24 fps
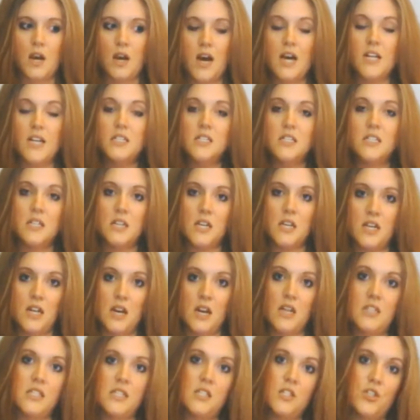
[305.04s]
Under
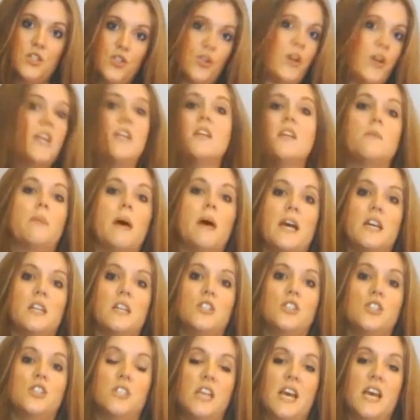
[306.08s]
the training
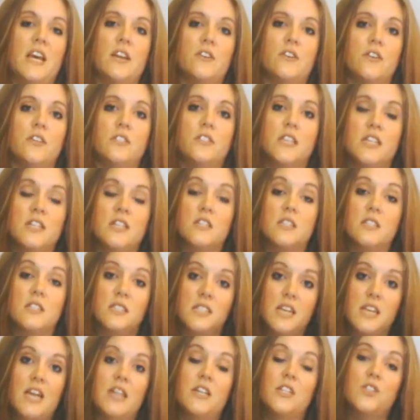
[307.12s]
package standards, under the
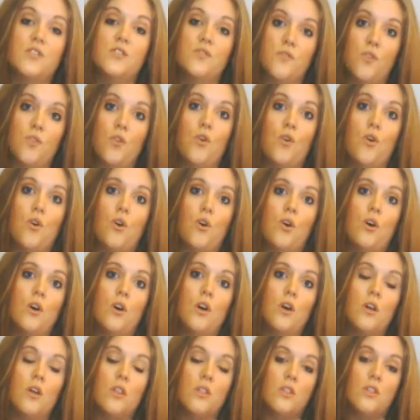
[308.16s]
standards for
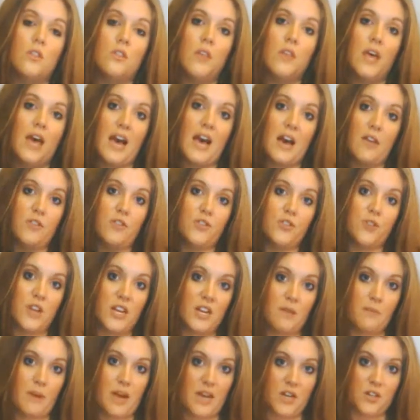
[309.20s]
how the
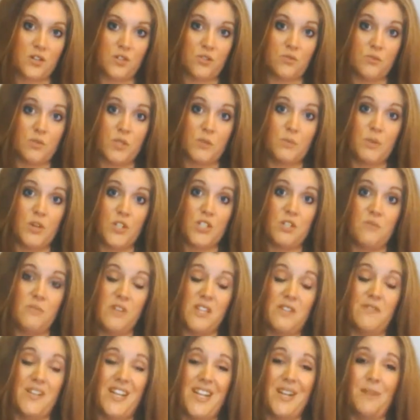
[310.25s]
training packages were supposed to
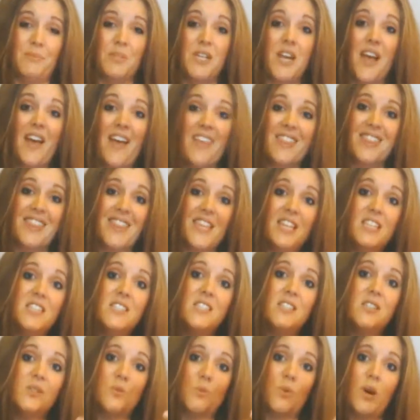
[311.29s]
be developed.
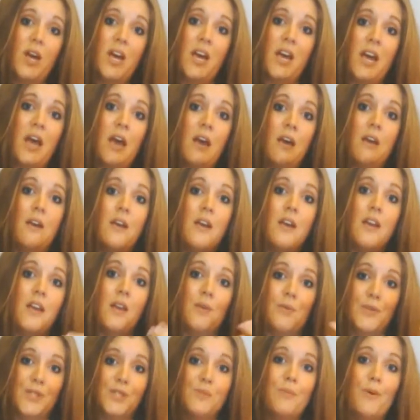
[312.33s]
This is where
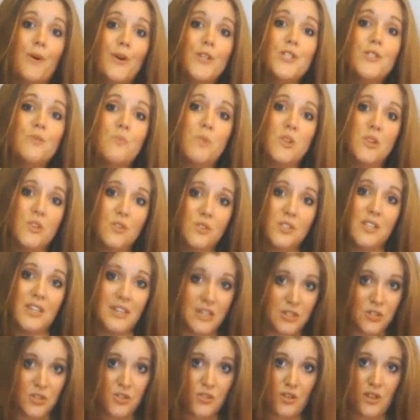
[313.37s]
it was supposed to be using
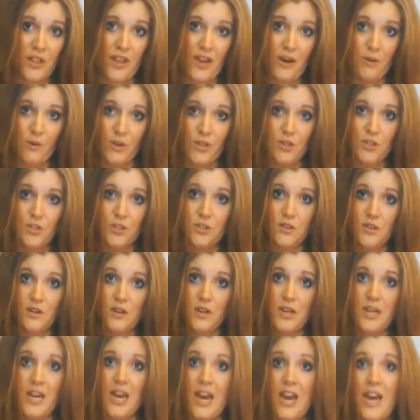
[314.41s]
industry language,
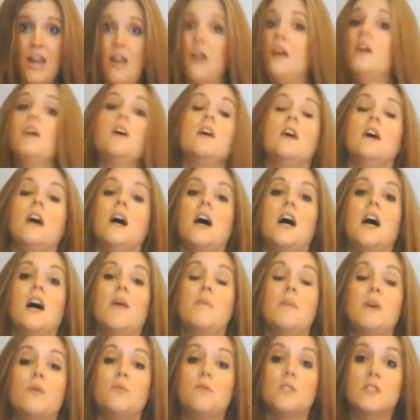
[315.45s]
okay?
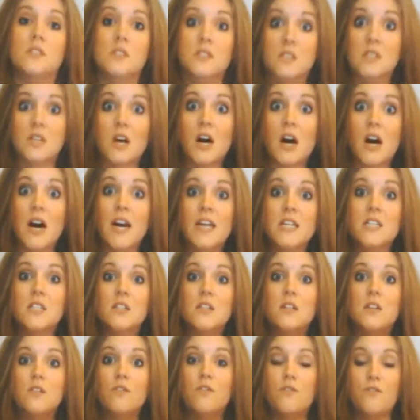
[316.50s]
It was
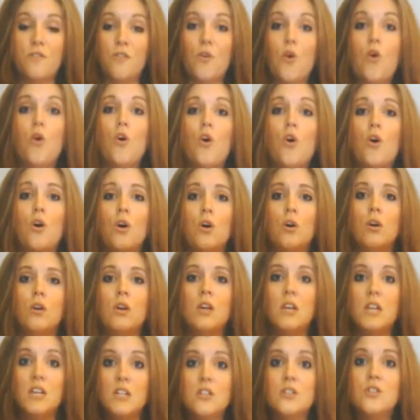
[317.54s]
designed for
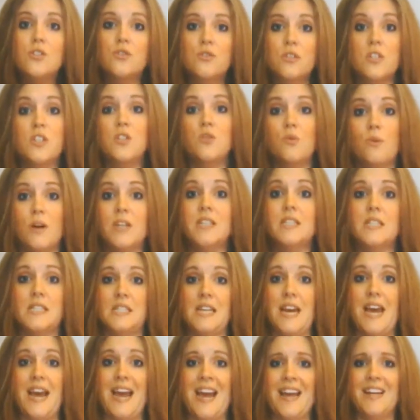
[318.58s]
industry to
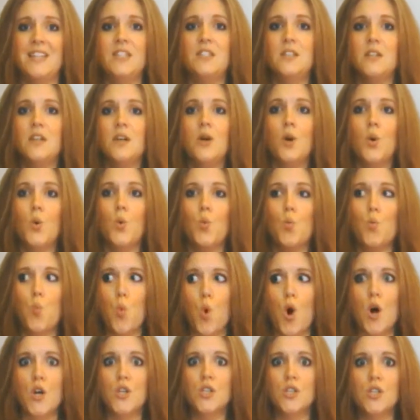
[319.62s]
understand
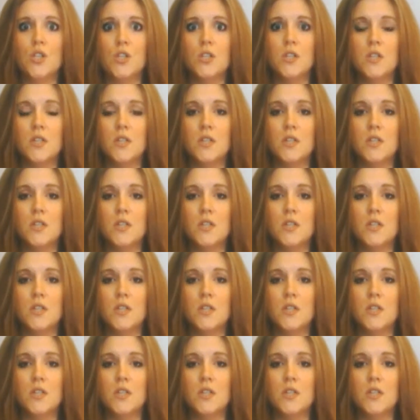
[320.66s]
what